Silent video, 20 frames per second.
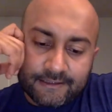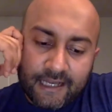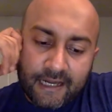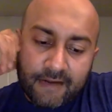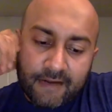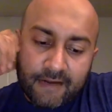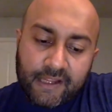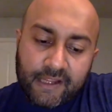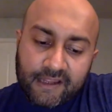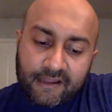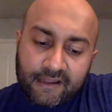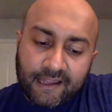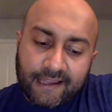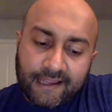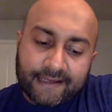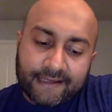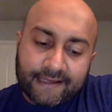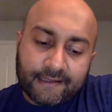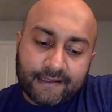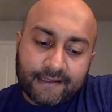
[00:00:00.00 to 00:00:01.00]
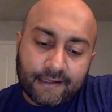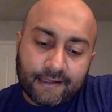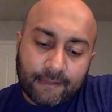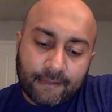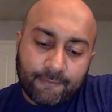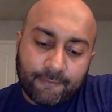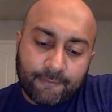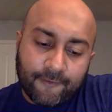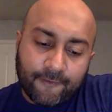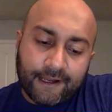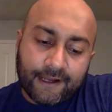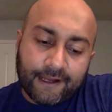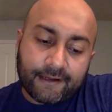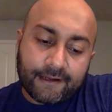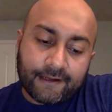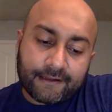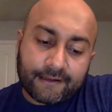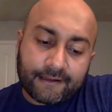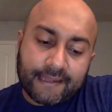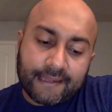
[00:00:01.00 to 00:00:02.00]
I really liked
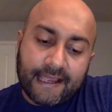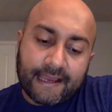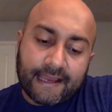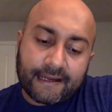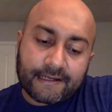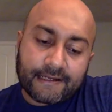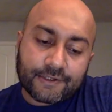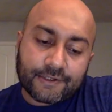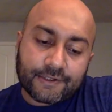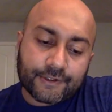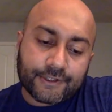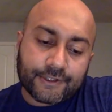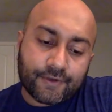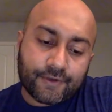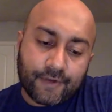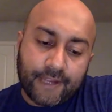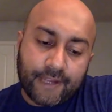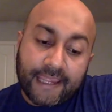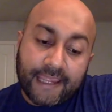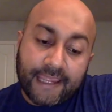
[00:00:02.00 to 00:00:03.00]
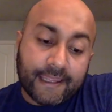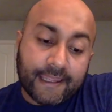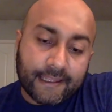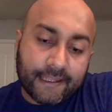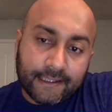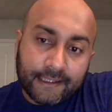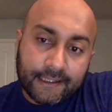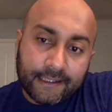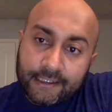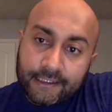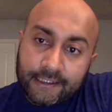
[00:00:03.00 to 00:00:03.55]
upfront that it told you, hey,